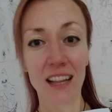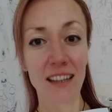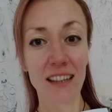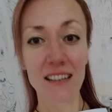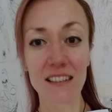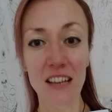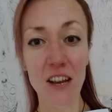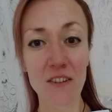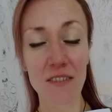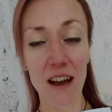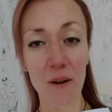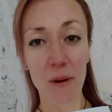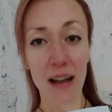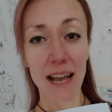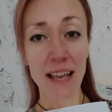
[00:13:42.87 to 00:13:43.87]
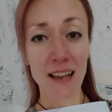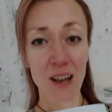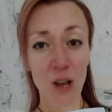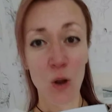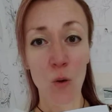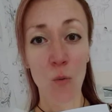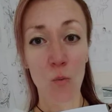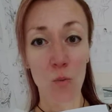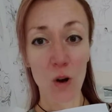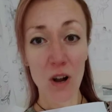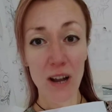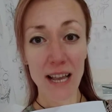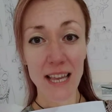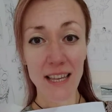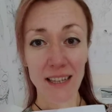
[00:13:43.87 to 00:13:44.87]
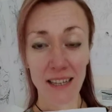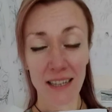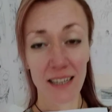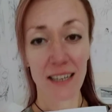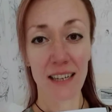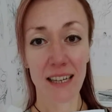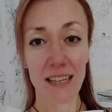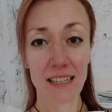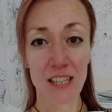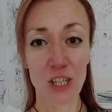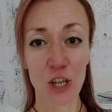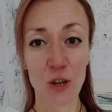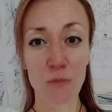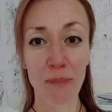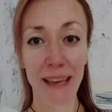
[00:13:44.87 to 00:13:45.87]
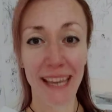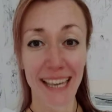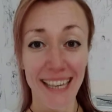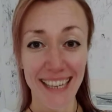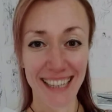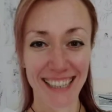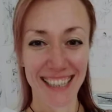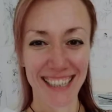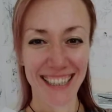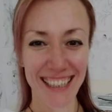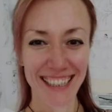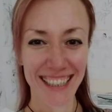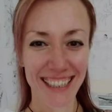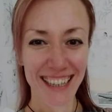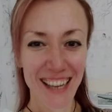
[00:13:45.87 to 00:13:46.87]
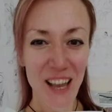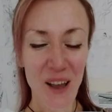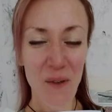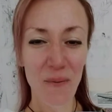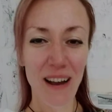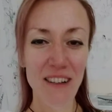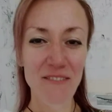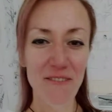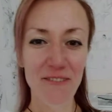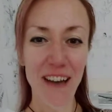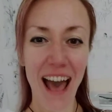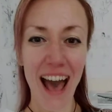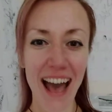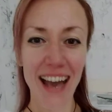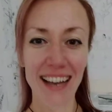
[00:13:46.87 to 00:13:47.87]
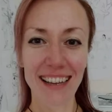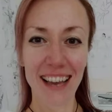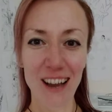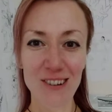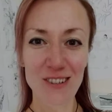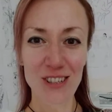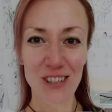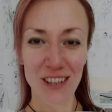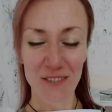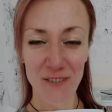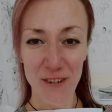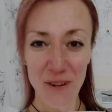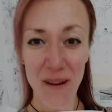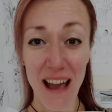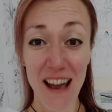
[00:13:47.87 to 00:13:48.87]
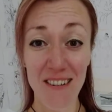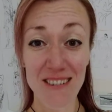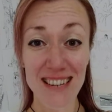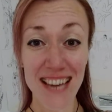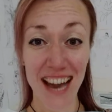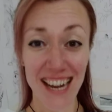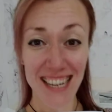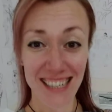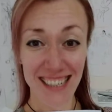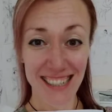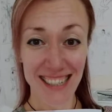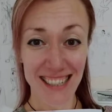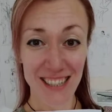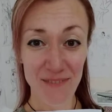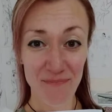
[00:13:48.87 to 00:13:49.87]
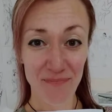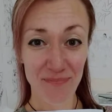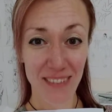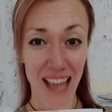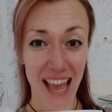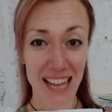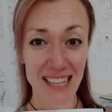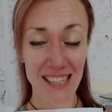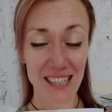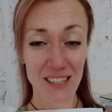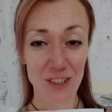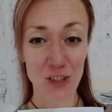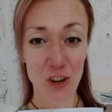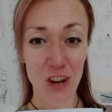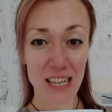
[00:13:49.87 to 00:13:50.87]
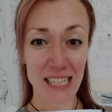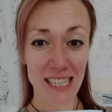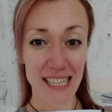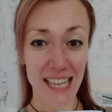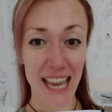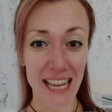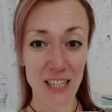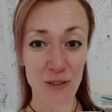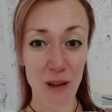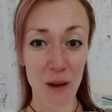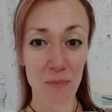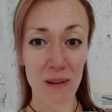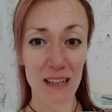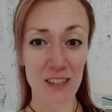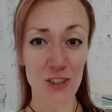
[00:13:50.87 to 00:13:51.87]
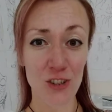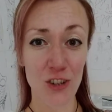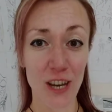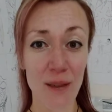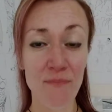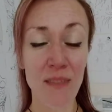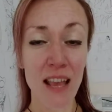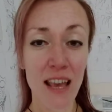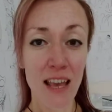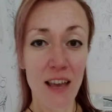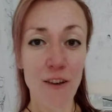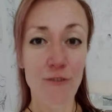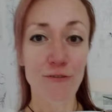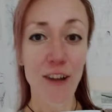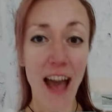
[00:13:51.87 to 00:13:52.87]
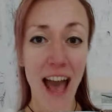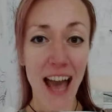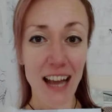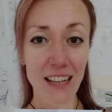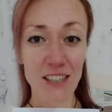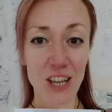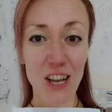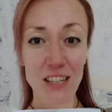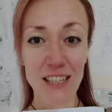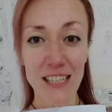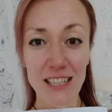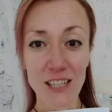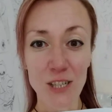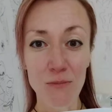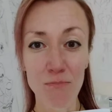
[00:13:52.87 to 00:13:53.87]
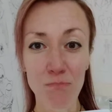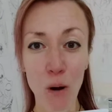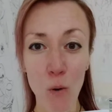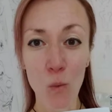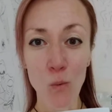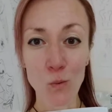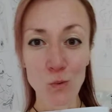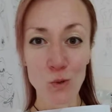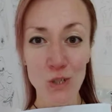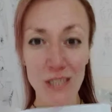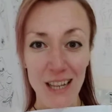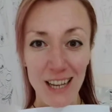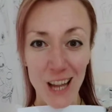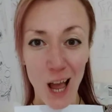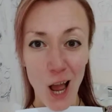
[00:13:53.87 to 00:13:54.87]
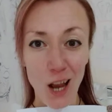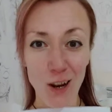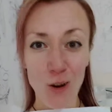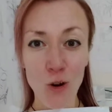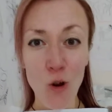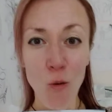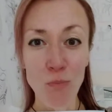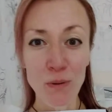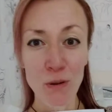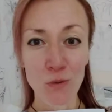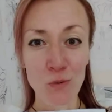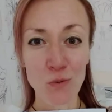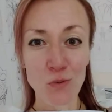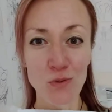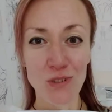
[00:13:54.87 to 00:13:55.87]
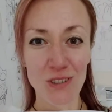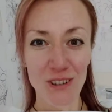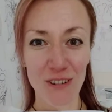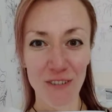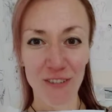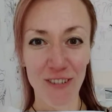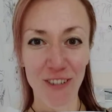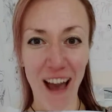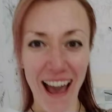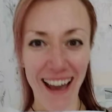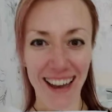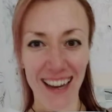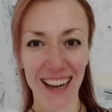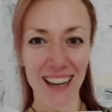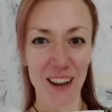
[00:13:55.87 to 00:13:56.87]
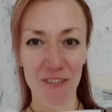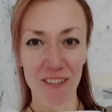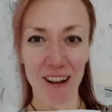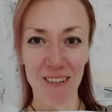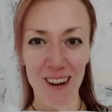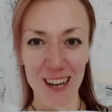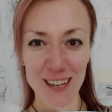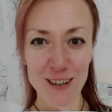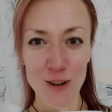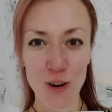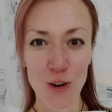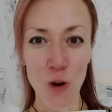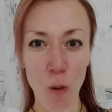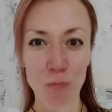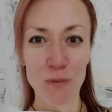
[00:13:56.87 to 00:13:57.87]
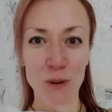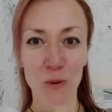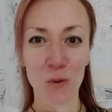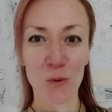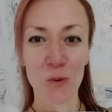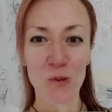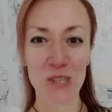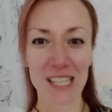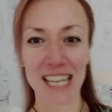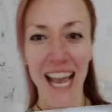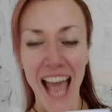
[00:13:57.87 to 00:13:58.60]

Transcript: doesn't go that way. Why? It's too big. When fat goes through our guts and tries to get into our bloodstream, fat turns into balls, like globules of fat. I love that word, globules.